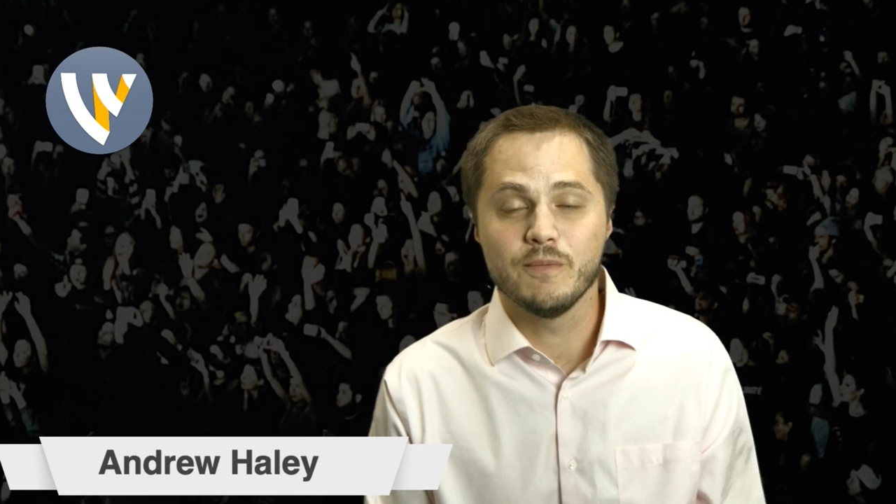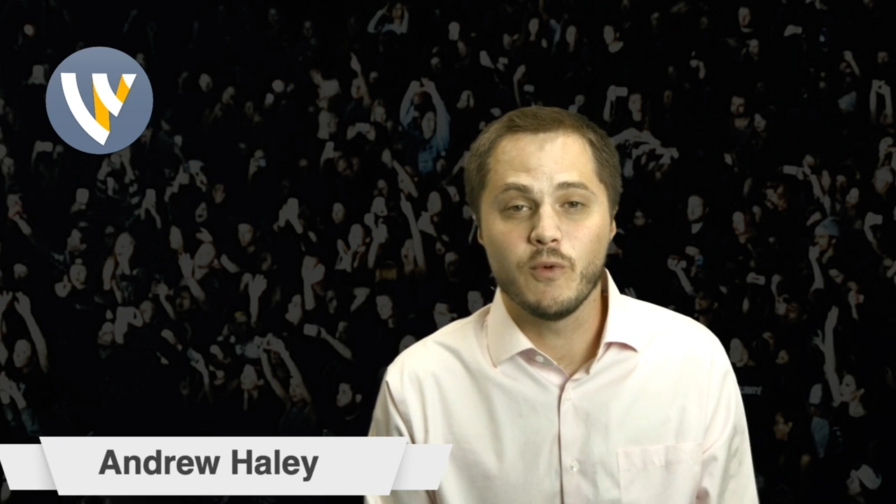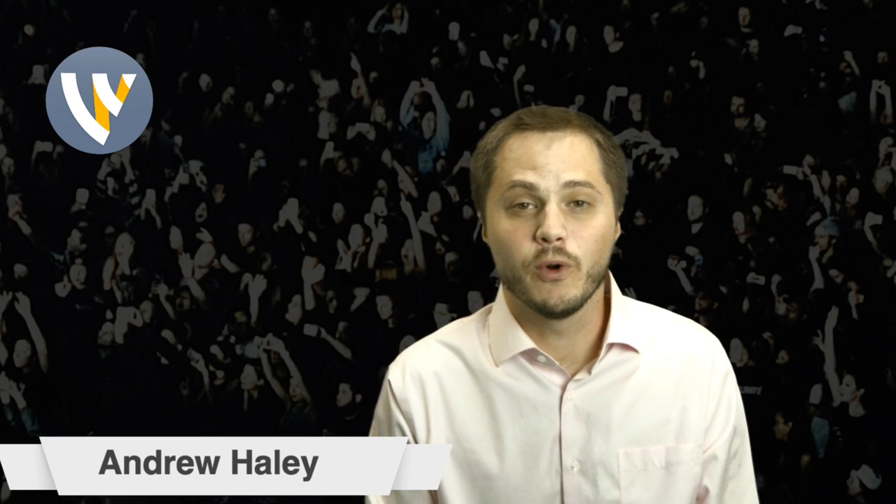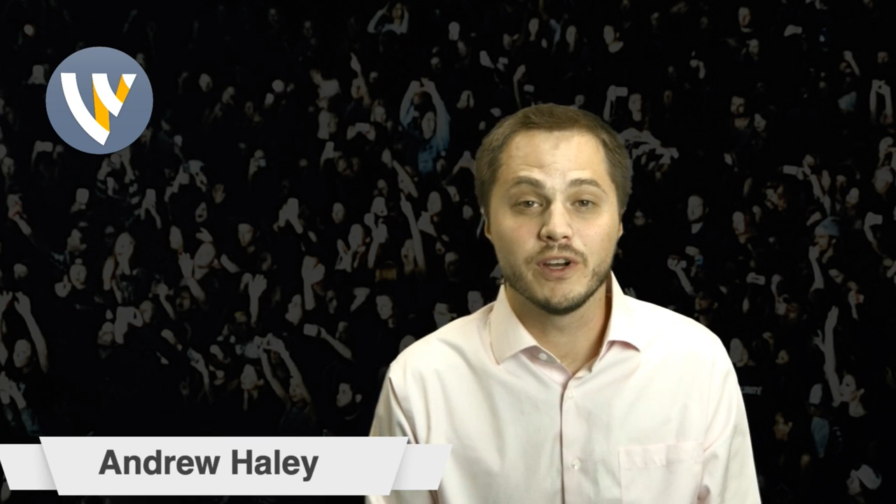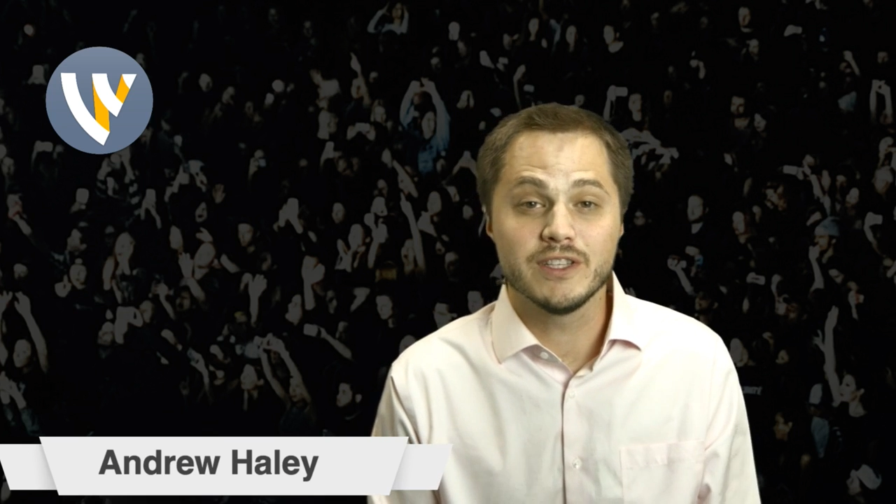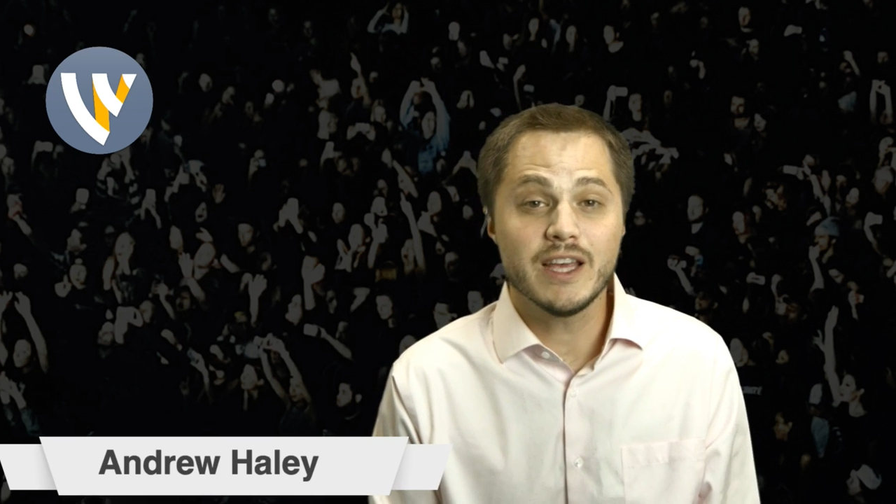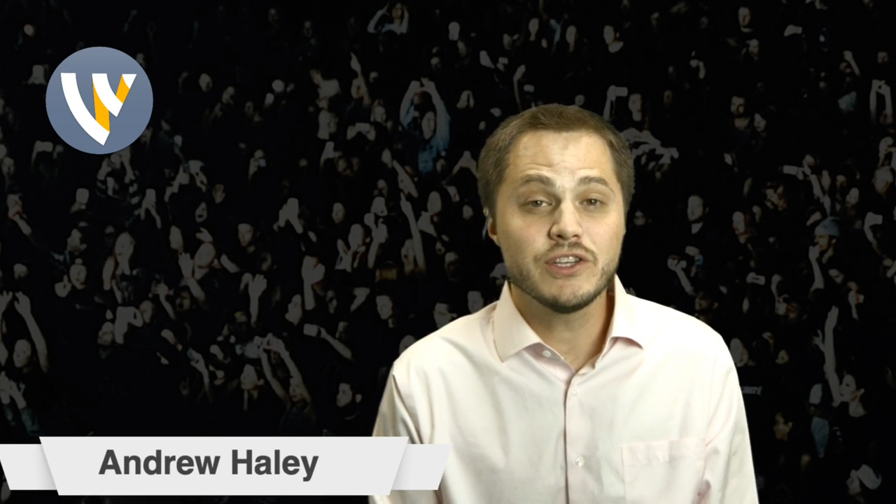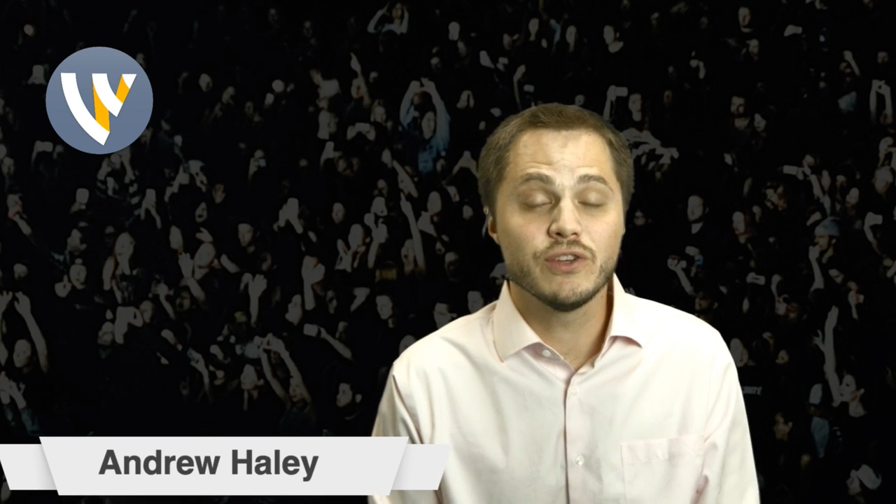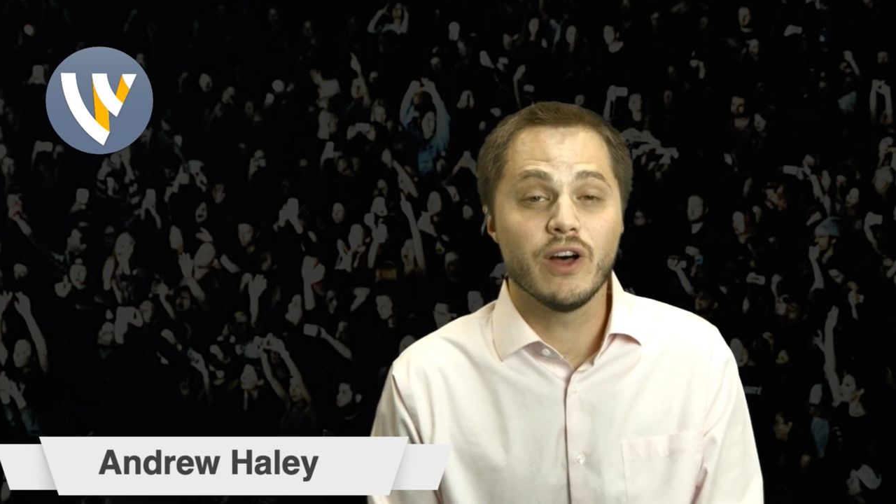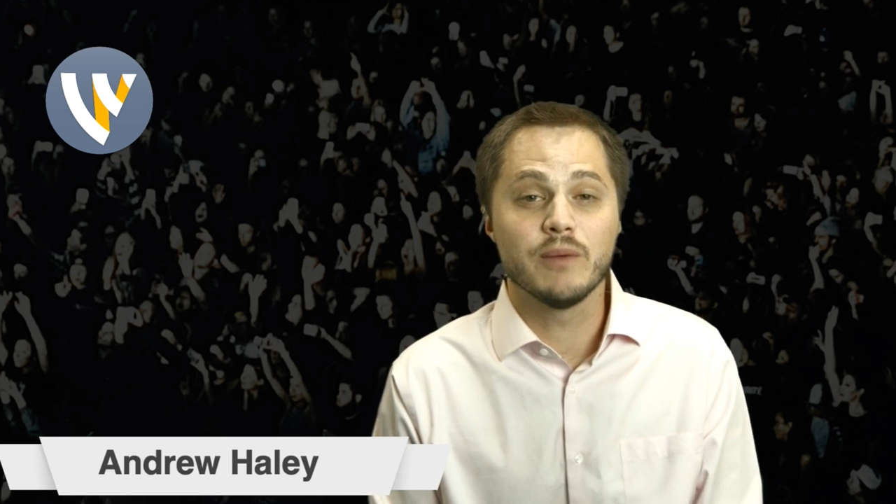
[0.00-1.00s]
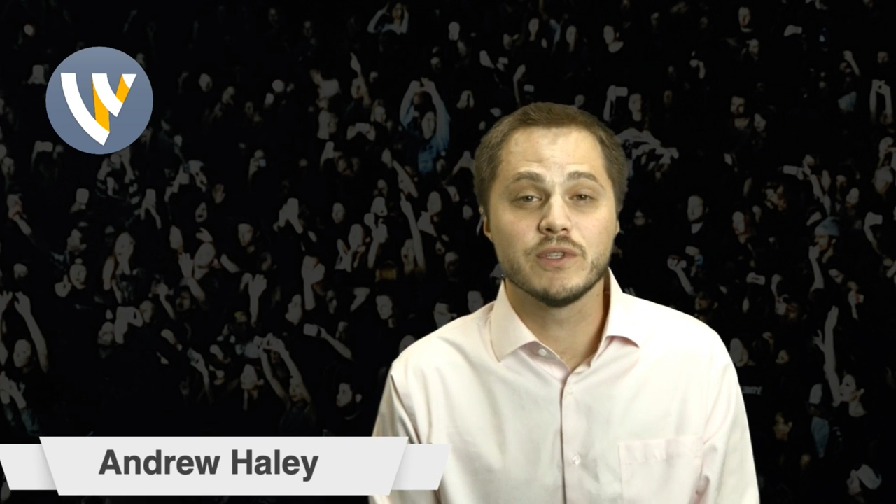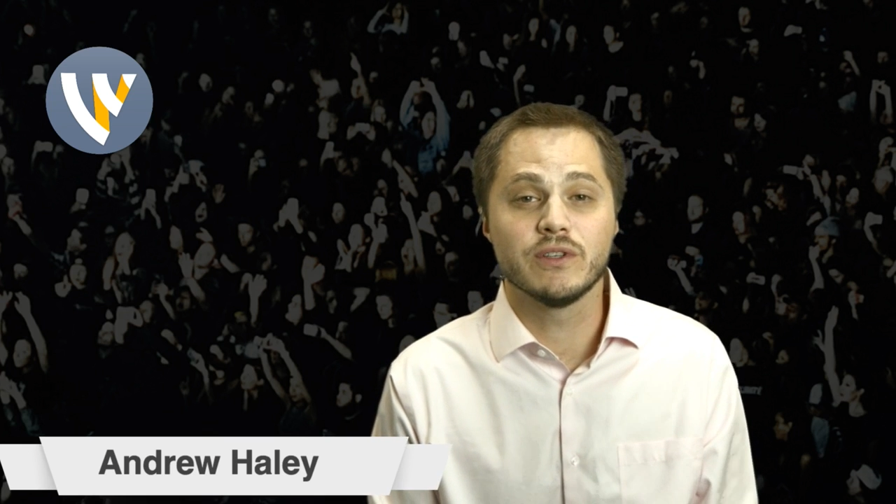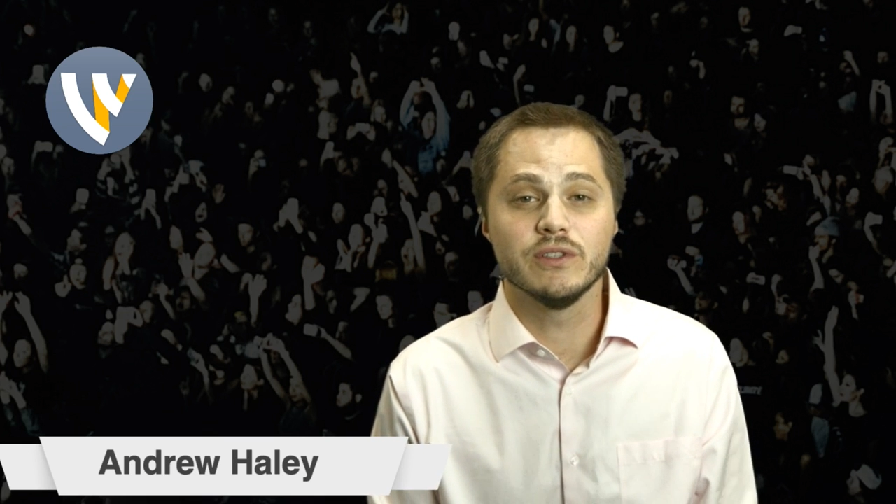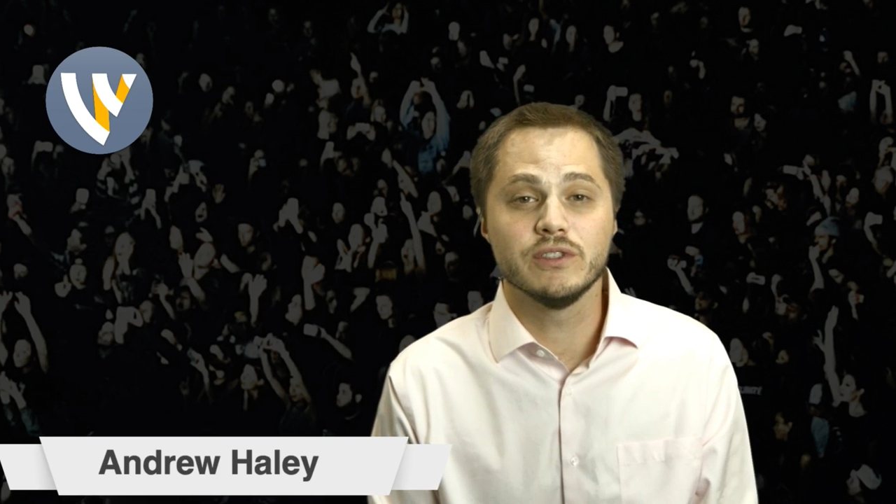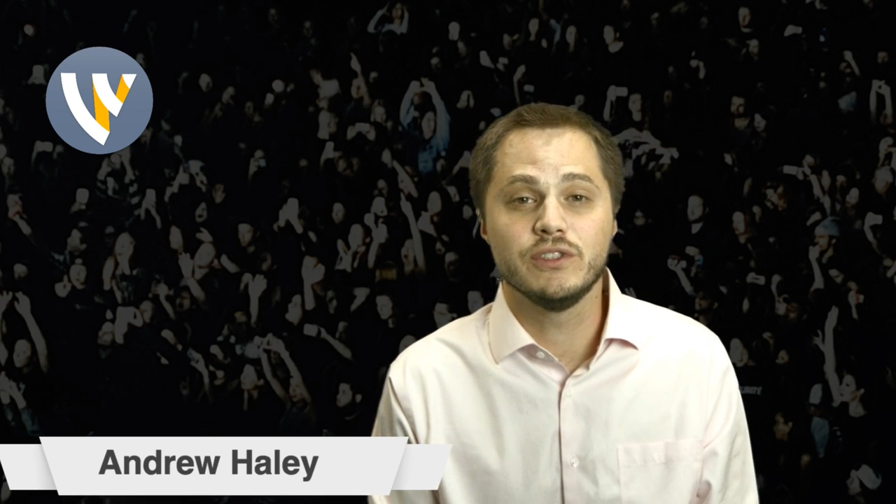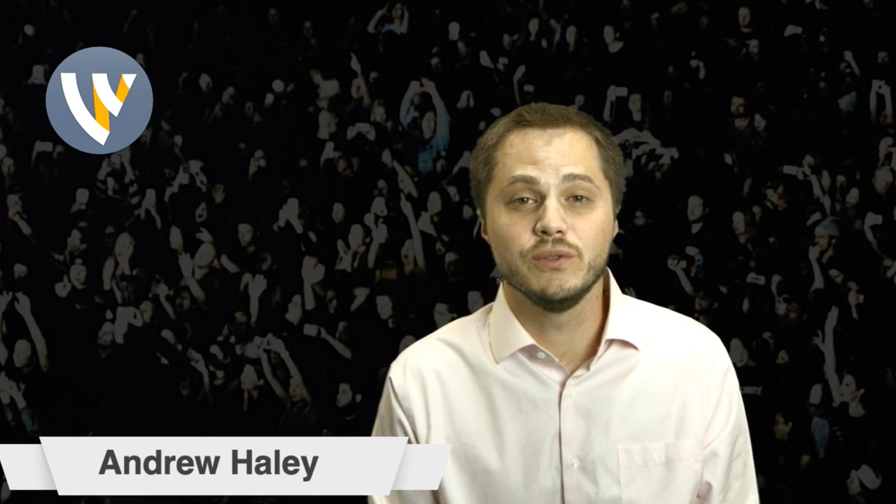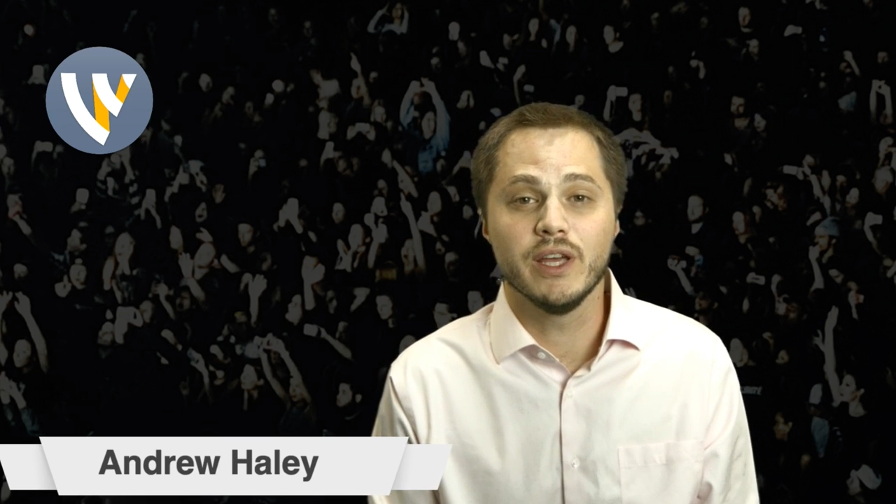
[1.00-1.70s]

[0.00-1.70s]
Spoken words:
organizational obstacles to